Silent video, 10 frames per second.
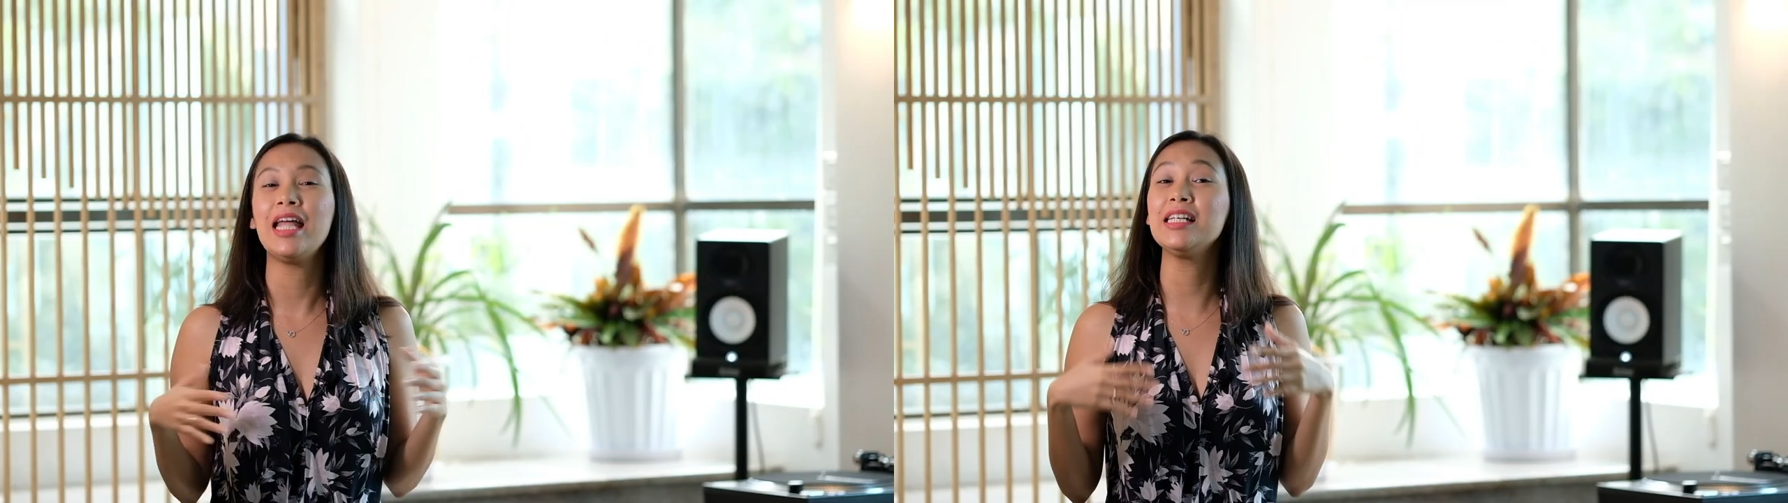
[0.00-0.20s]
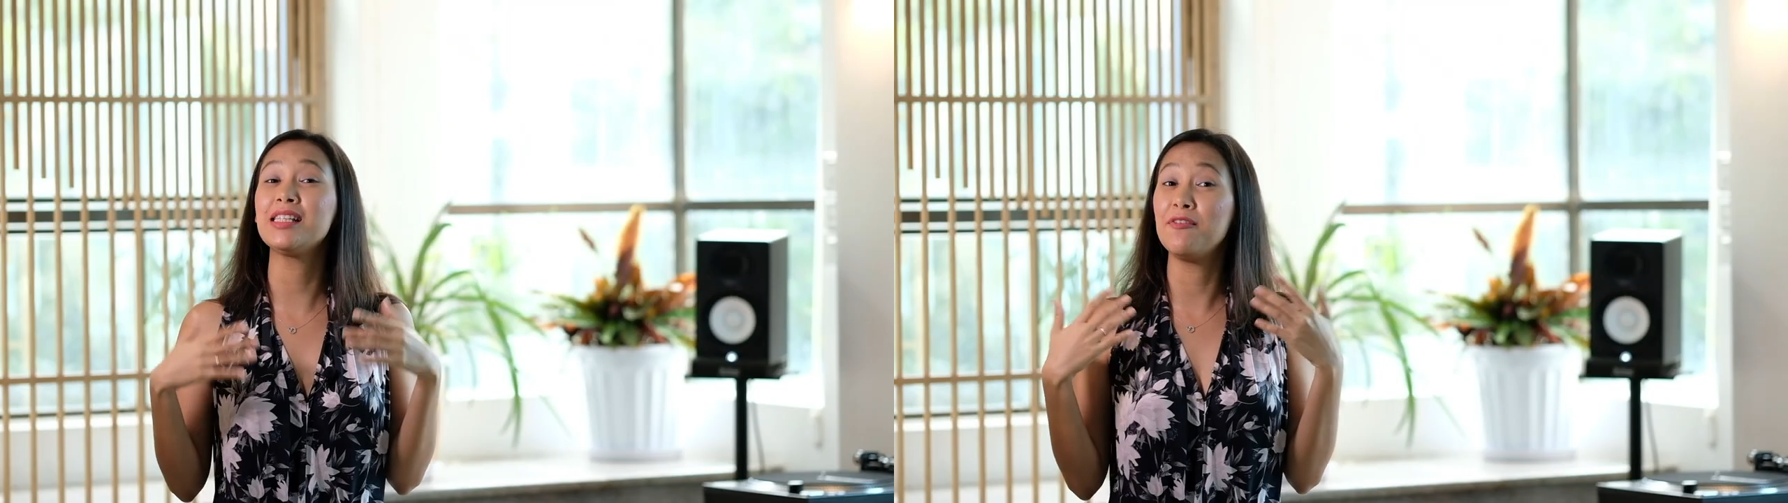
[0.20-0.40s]

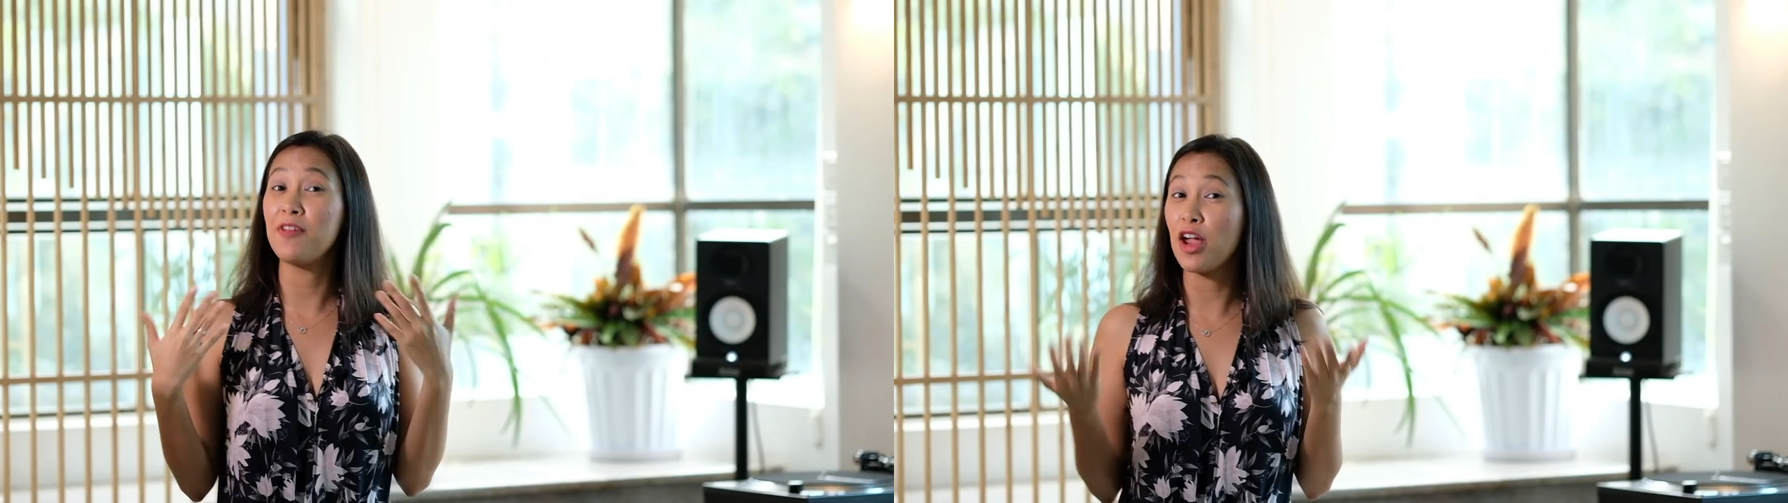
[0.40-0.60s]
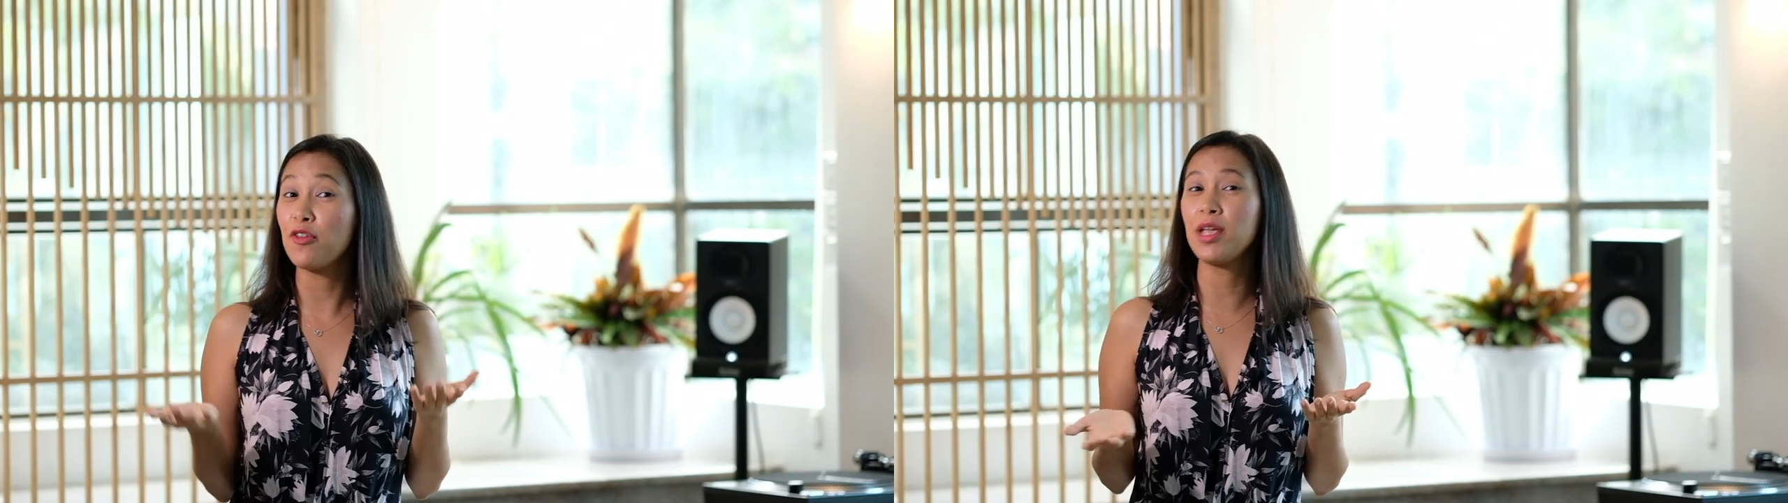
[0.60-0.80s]
It is a
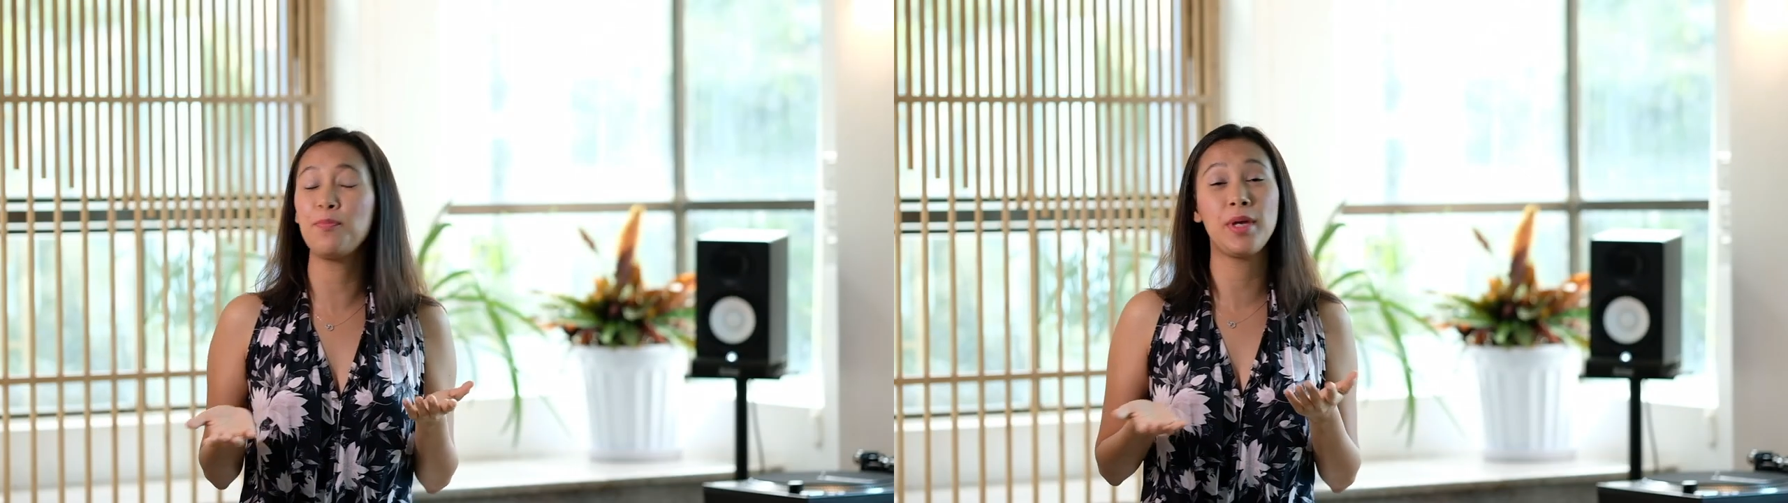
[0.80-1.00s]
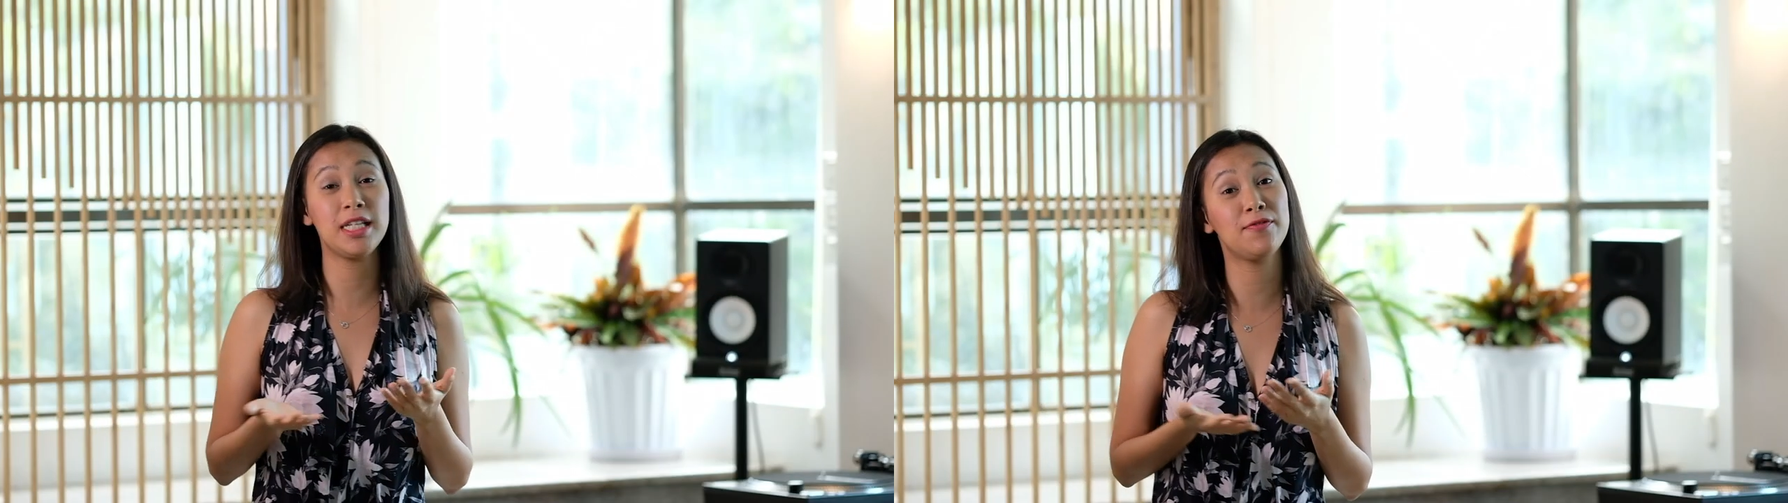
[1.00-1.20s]
very
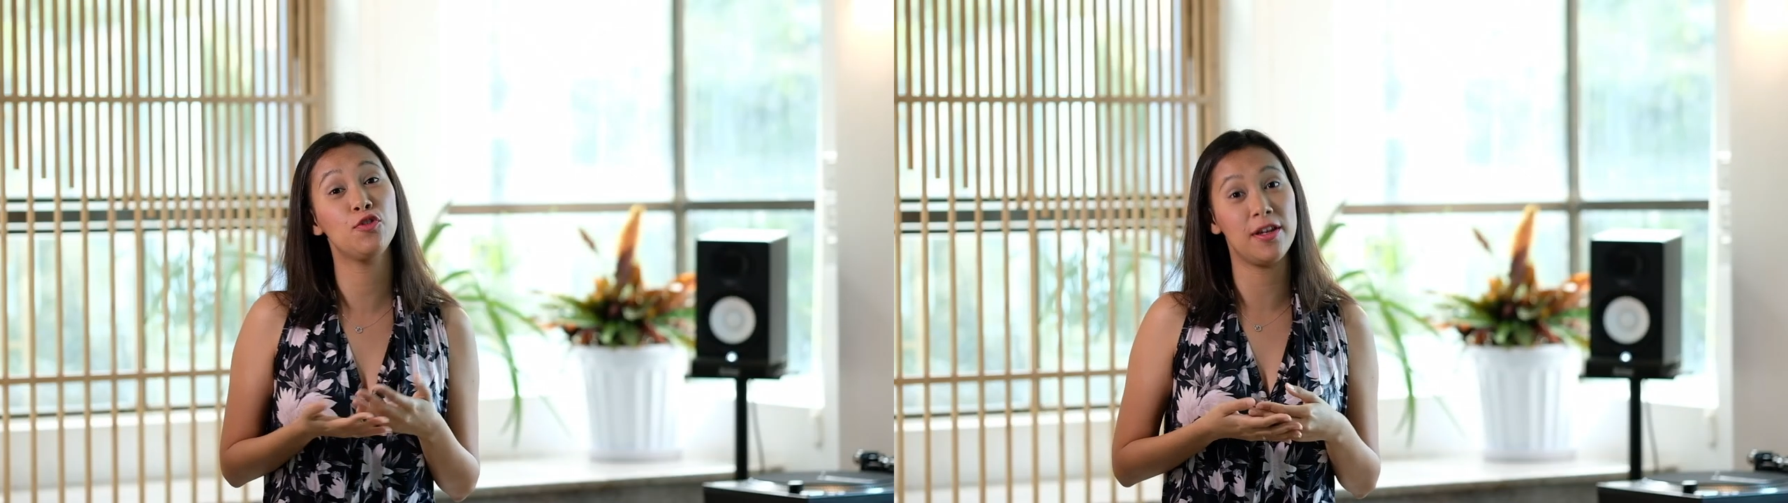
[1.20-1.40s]
peaceful